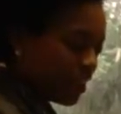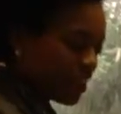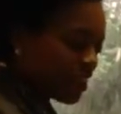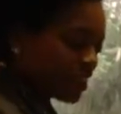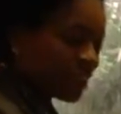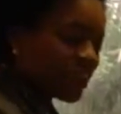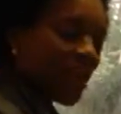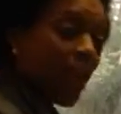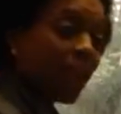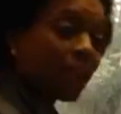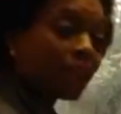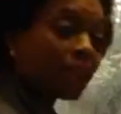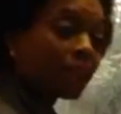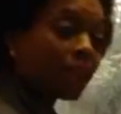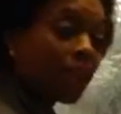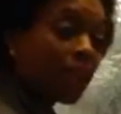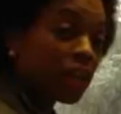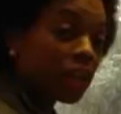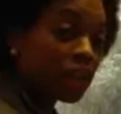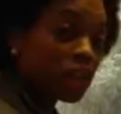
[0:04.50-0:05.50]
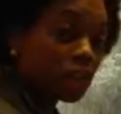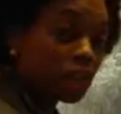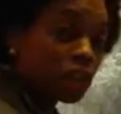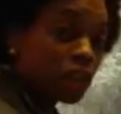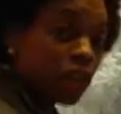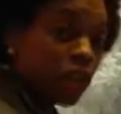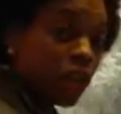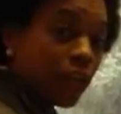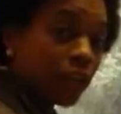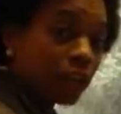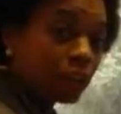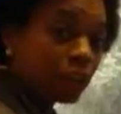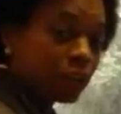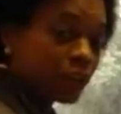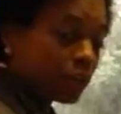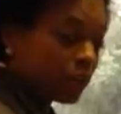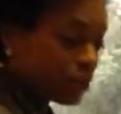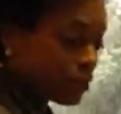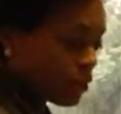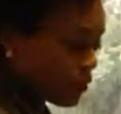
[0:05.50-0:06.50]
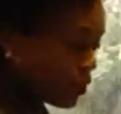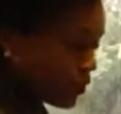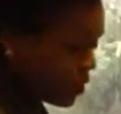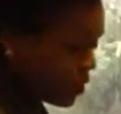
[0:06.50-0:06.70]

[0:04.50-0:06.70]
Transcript: a stack of canceled checks.